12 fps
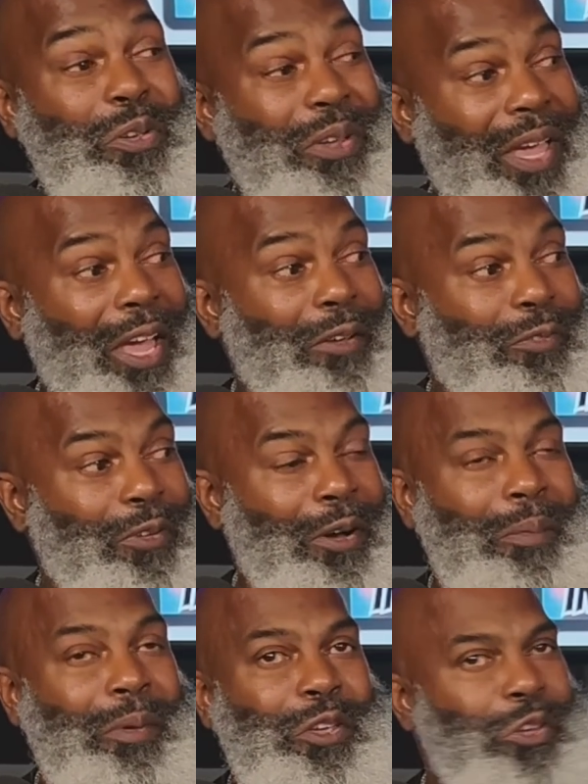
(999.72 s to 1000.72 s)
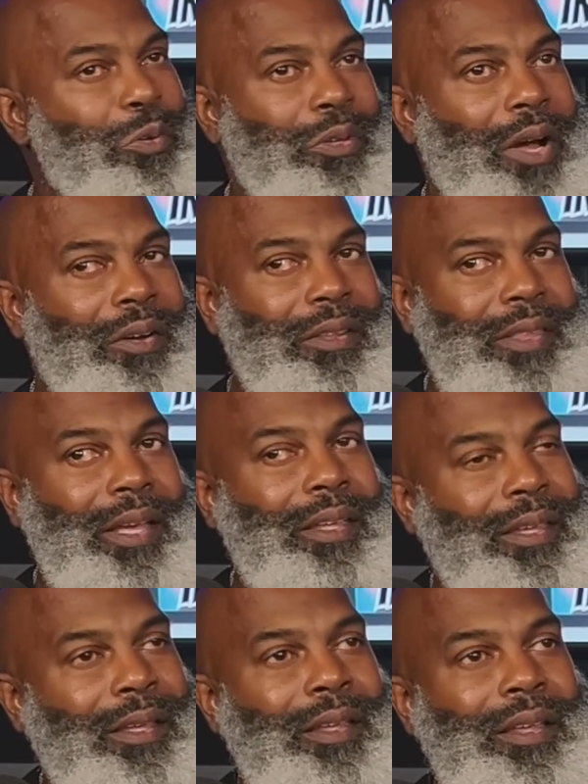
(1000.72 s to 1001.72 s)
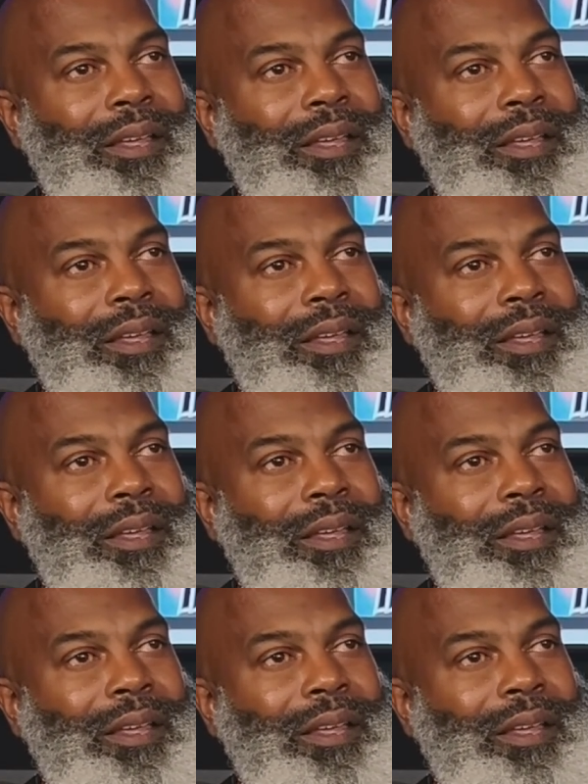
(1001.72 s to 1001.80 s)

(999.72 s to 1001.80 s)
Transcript: you came from, you was already thinking